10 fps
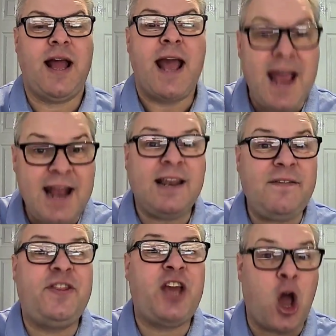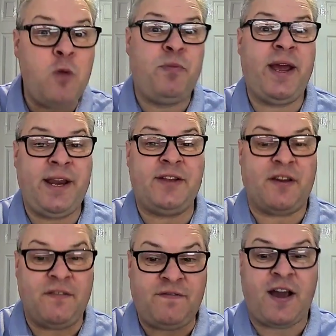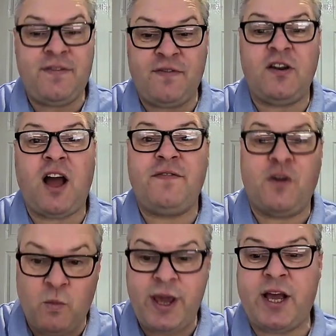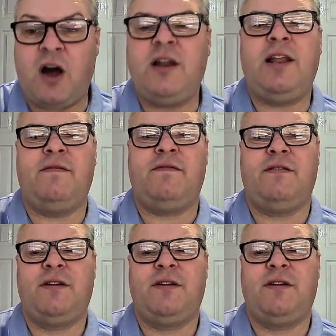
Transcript: He lived the obedient and faithful life that we can't live.